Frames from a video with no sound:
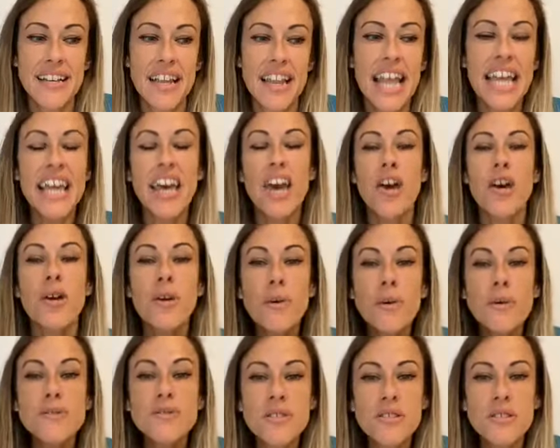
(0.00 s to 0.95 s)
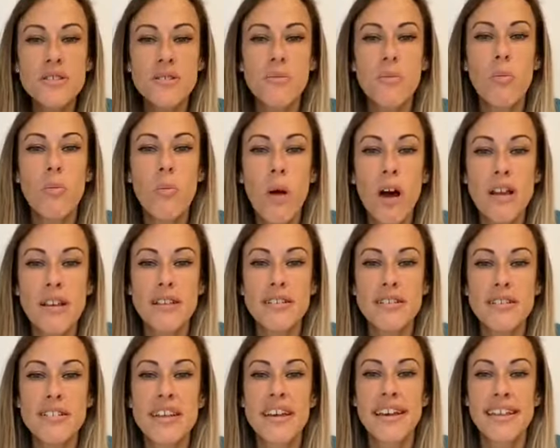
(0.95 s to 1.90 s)
Like, who doesn't
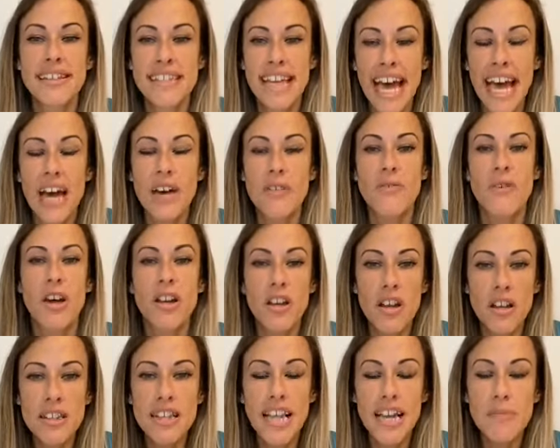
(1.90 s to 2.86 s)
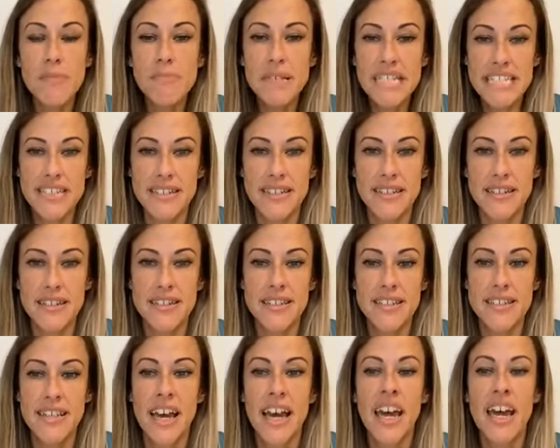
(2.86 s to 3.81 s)
want to have an online
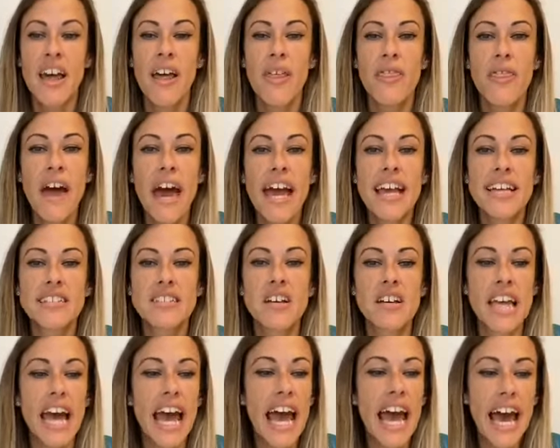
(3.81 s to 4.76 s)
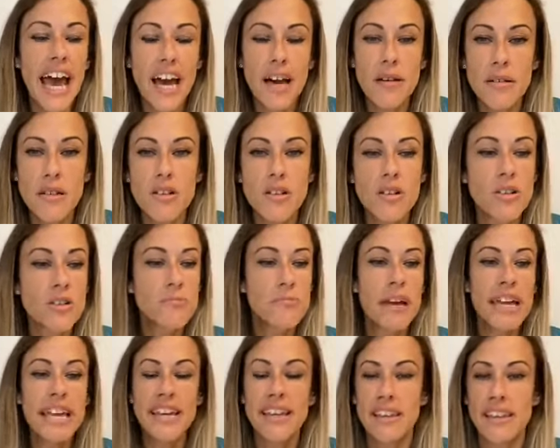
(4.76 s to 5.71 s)
business that is going to, could
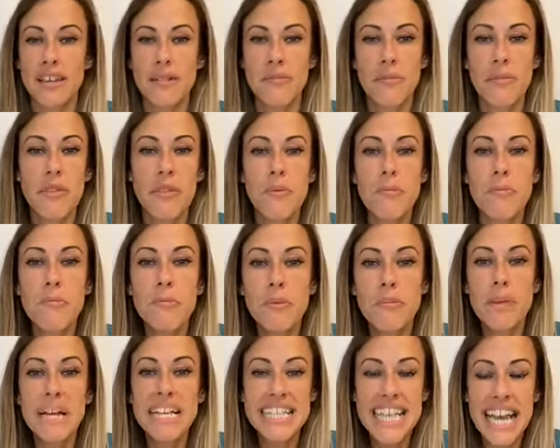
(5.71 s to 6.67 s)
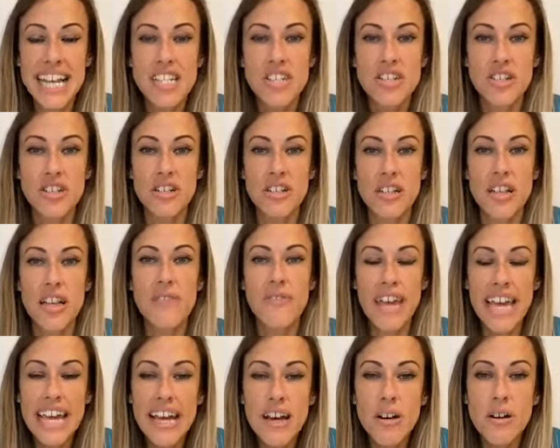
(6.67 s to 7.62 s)
make them the potential of
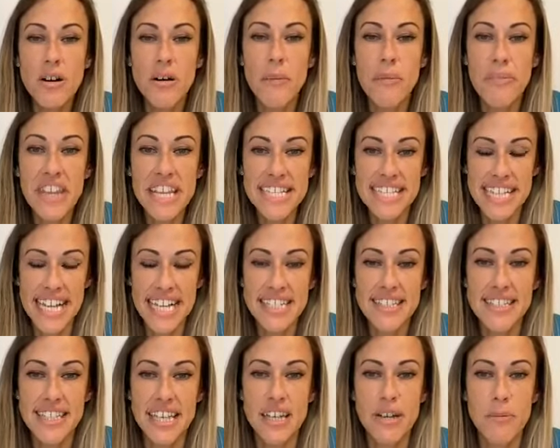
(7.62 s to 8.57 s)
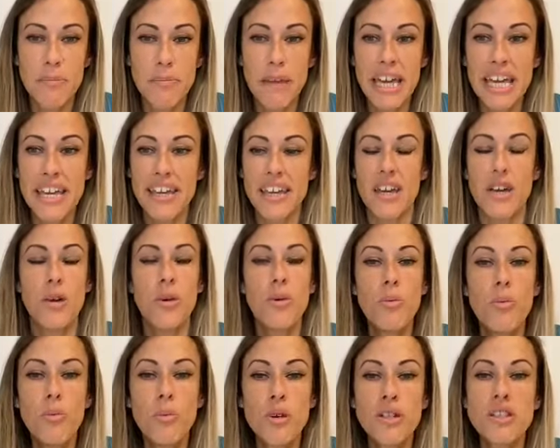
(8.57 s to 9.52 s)
income that Incensi could make you? Who
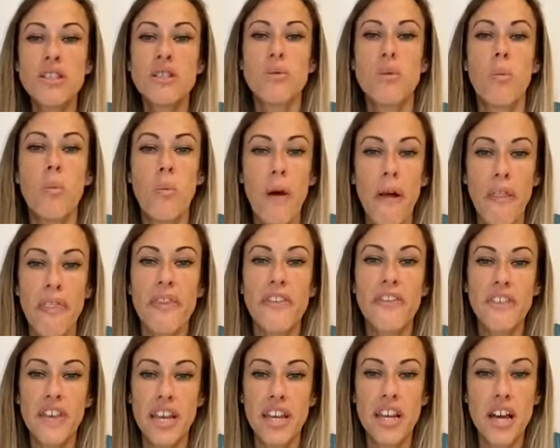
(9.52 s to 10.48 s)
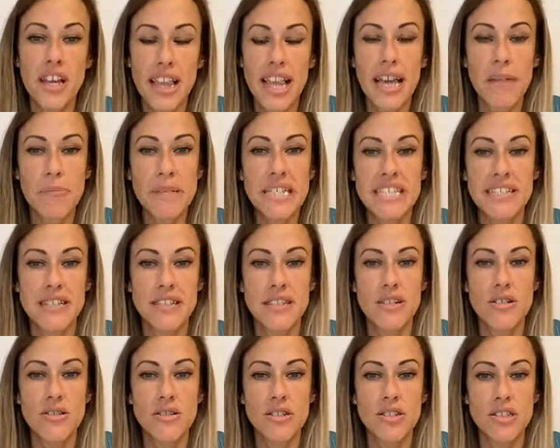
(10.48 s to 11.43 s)
wouldn't want an online business
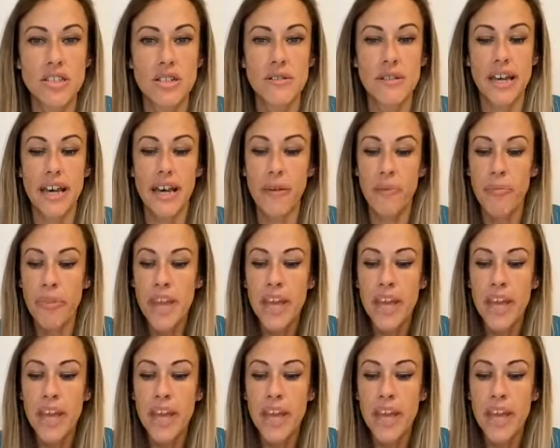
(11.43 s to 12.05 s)
that could do that?